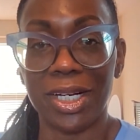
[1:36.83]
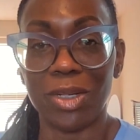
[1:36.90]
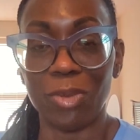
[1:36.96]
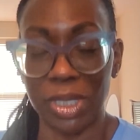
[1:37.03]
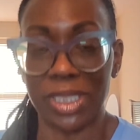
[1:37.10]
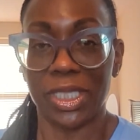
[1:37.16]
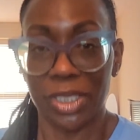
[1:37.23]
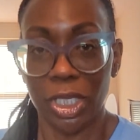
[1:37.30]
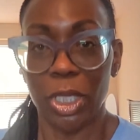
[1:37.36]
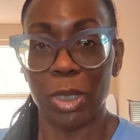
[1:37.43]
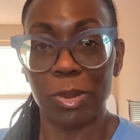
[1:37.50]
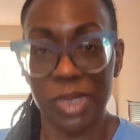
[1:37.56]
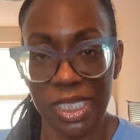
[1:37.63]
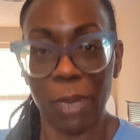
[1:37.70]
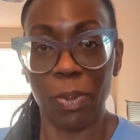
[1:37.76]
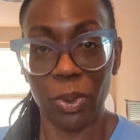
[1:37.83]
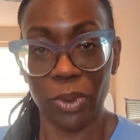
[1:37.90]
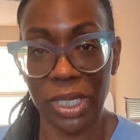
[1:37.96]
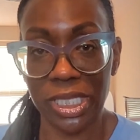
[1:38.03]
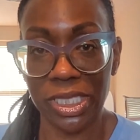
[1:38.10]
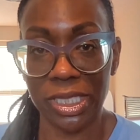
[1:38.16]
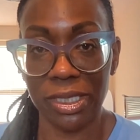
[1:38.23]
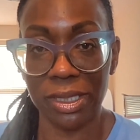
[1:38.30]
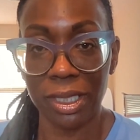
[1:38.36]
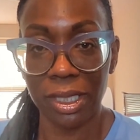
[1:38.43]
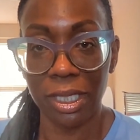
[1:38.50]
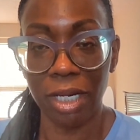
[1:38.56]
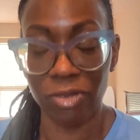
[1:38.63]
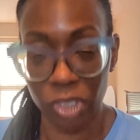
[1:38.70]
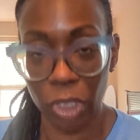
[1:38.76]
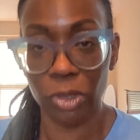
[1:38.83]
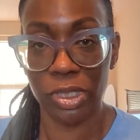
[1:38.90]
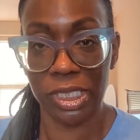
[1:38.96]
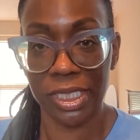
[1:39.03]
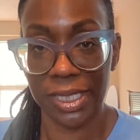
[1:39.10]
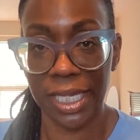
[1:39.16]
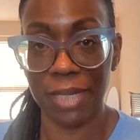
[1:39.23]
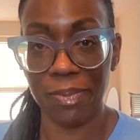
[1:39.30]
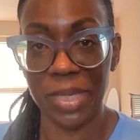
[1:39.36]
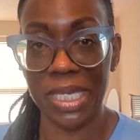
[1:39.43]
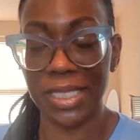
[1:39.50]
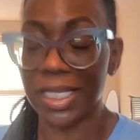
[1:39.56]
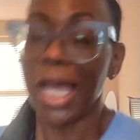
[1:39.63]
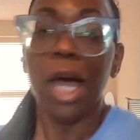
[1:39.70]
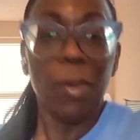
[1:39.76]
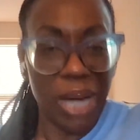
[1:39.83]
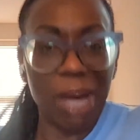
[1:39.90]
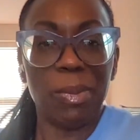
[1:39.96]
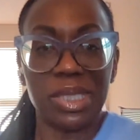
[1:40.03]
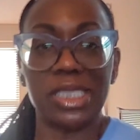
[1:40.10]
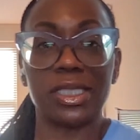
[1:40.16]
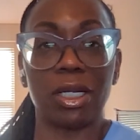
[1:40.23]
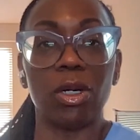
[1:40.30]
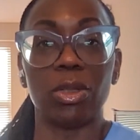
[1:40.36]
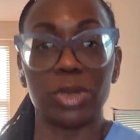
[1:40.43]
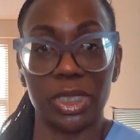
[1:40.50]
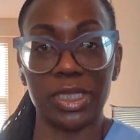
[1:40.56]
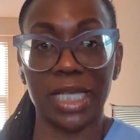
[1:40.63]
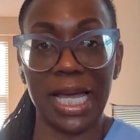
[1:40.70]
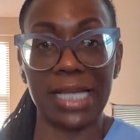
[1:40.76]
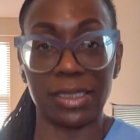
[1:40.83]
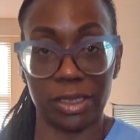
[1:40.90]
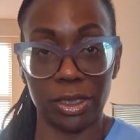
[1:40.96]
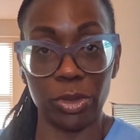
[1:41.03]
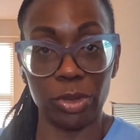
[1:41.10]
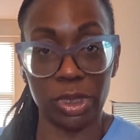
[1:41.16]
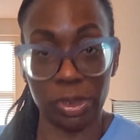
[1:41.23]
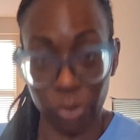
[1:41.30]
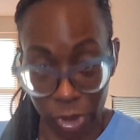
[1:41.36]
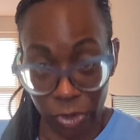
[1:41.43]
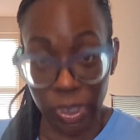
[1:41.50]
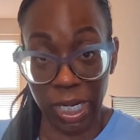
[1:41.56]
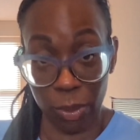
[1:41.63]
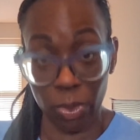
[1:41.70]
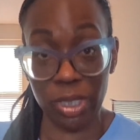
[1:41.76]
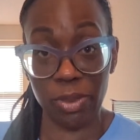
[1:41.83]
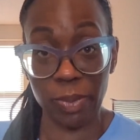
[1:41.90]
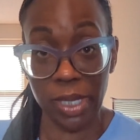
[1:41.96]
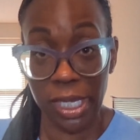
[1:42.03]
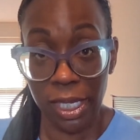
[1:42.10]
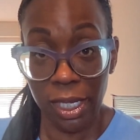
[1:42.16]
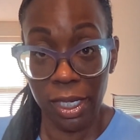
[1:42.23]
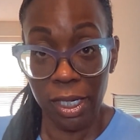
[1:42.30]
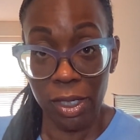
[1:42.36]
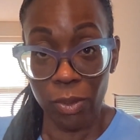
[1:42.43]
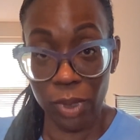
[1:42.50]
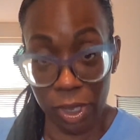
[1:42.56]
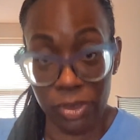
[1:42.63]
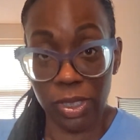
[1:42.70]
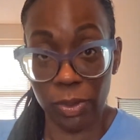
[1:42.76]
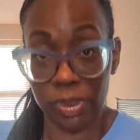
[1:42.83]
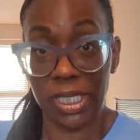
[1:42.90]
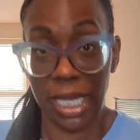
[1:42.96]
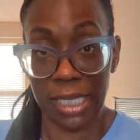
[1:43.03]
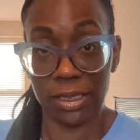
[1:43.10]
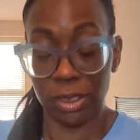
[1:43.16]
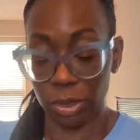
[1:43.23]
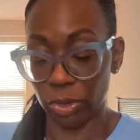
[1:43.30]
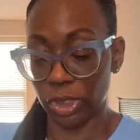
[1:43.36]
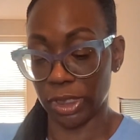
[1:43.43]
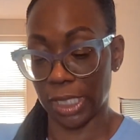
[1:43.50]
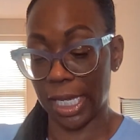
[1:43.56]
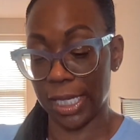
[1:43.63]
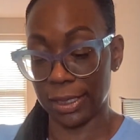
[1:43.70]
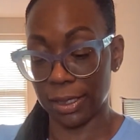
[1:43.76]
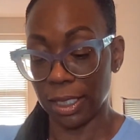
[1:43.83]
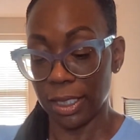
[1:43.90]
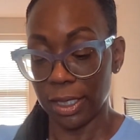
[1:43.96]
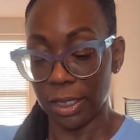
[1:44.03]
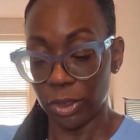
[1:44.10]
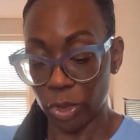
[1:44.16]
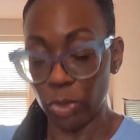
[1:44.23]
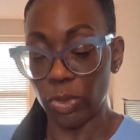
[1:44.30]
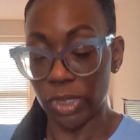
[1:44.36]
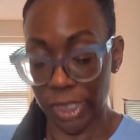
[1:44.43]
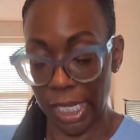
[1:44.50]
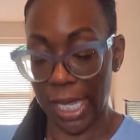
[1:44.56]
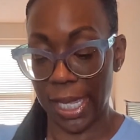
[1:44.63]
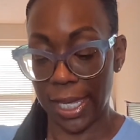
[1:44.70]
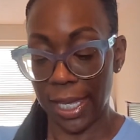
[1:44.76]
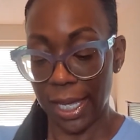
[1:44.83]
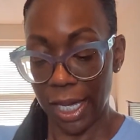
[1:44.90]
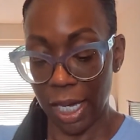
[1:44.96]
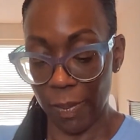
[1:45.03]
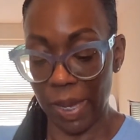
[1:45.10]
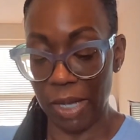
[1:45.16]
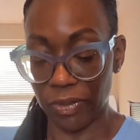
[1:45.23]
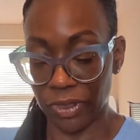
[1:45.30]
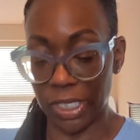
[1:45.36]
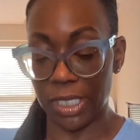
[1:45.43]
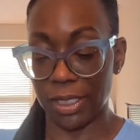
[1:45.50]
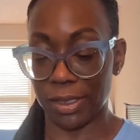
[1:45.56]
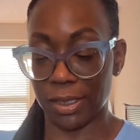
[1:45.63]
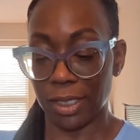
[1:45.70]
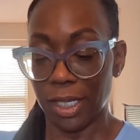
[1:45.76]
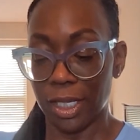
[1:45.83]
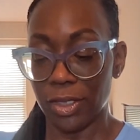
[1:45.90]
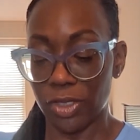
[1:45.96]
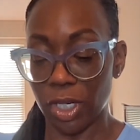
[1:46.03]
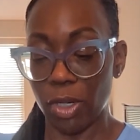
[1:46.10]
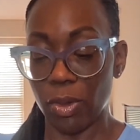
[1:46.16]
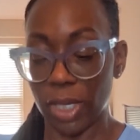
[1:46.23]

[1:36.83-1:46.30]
what the term separation of church and state means. But I'm gonna just go on to the Constitution. Will you come with me? We're gonna see what the Constitution has to say about this. So